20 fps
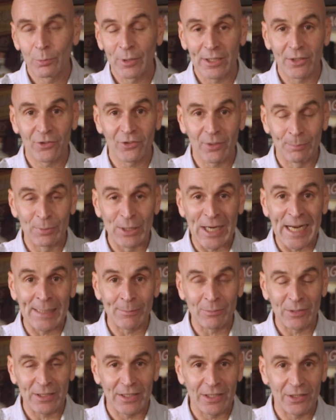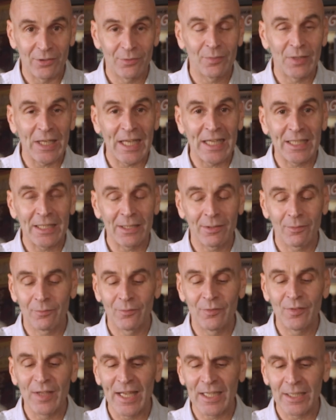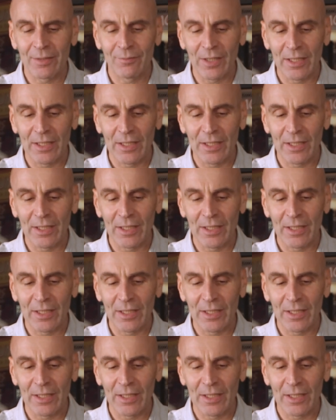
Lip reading: whereas a Bramley is very, very,